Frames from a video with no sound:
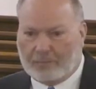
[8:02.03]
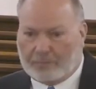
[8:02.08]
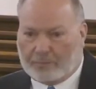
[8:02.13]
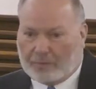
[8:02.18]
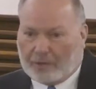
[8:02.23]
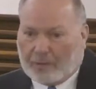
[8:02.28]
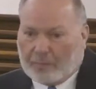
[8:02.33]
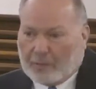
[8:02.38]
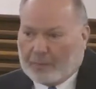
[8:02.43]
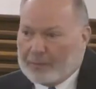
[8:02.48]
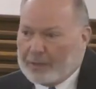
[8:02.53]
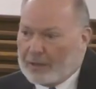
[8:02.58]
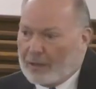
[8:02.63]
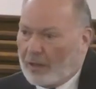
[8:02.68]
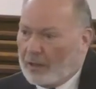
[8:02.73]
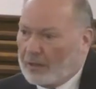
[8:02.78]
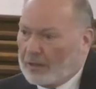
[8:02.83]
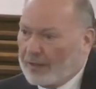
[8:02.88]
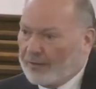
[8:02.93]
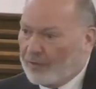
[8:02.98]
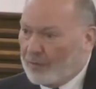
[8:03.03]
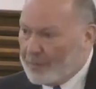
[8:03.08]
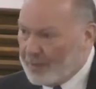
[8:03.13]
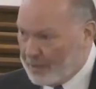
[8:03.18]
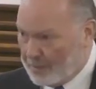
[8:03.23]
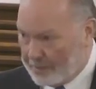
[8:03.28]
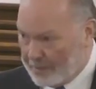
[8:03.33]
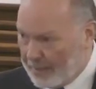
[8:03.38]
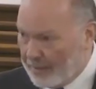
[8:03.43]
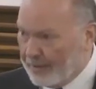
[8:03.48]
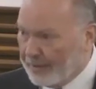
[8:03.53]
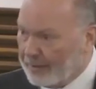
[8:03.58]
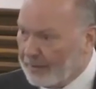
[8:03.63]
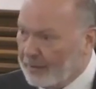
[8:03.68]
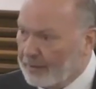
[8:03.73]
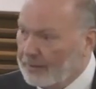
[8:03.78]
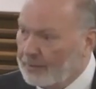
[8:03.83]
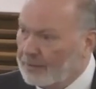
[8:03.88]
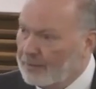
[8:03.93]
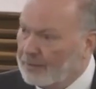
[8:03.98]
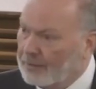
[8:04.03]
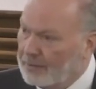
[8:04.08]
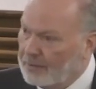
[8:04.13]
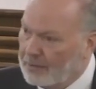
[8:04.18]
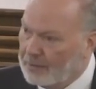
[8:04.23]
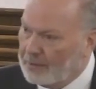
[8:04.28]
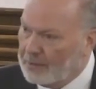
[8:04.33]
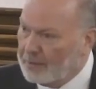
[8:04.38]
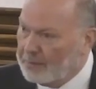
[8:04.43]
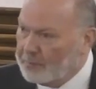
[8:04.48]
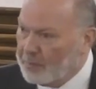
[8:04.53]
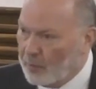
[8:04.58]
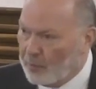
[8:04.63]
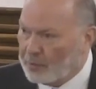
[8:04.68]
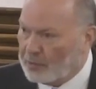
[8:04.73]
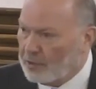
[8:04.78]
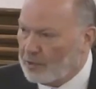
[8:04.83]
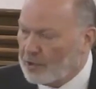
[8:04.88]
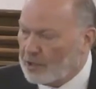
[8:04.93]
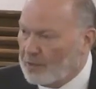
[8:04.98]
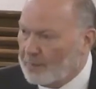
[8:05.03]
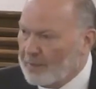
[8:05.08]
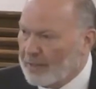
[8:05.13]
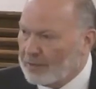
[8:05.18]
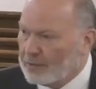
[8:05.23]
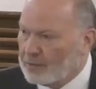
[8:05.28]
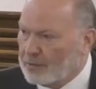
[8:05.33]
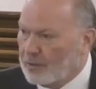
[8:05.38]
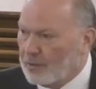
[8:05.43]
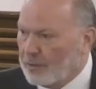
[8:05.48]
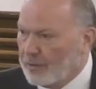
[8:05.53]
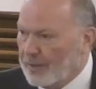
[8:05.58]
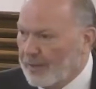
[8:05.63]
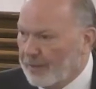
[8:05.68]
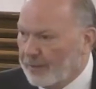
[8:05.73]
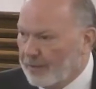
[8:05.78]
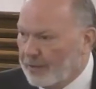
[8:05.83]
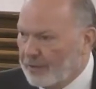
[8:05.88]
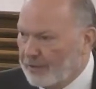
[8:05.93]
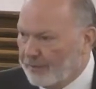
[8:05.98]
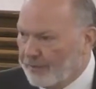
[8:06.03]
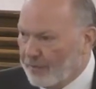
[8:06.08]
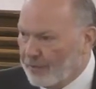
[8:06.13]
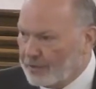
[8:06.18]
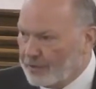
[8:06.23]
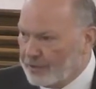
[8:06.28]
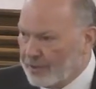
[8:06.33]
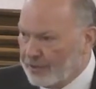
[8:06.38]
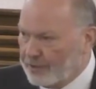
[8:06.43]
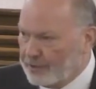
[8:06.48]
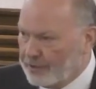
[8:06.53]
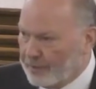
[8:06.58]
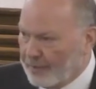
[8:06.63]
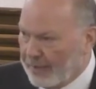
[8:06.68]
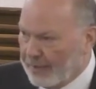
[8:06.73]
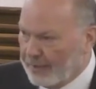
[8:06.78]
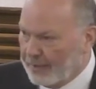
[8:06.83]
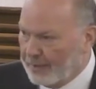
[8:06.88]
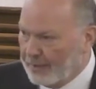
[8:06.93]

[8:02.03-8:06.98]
Probably all of them in America. But we're talking about Corinth in the first century.